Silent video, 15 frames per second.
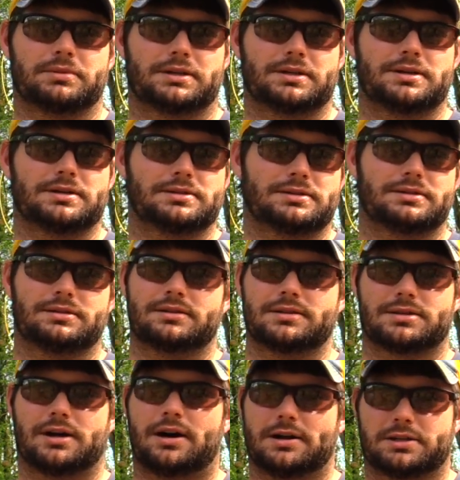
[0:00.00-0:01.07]
because
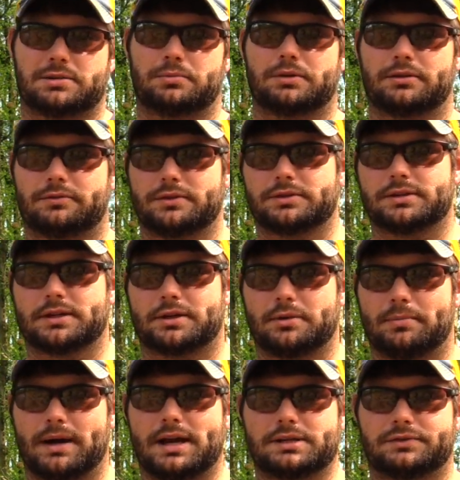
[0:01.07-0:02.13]
it's awesome when it feels like you're
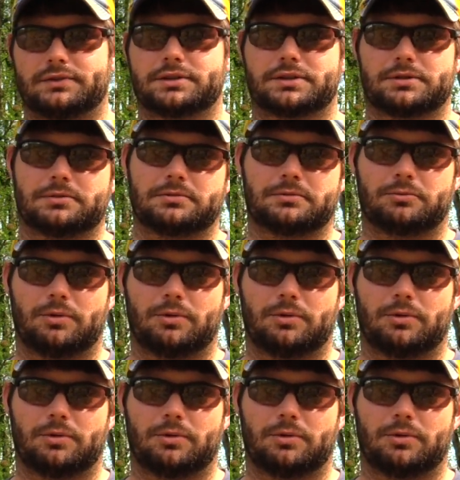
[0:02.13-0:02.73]
bass fishing